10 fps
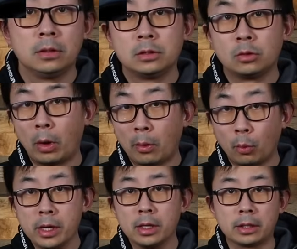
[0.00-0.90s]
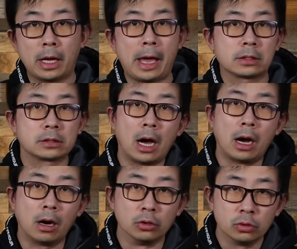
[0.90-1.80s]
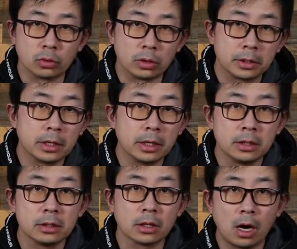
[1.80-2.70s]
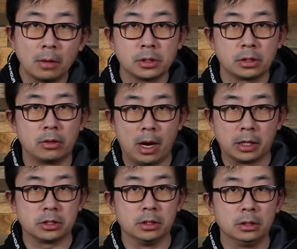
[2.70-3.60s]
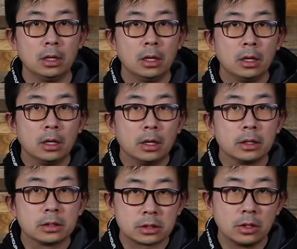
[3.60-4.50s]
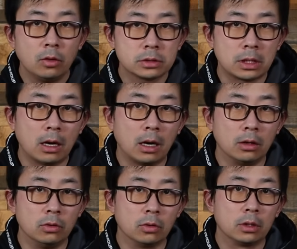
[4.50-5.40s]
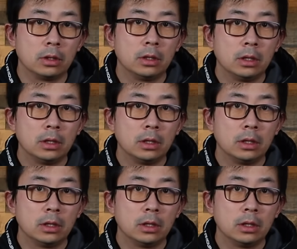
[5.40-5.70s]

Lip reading: So when wind acts on our lure in the opposite direction, it slows down our lure.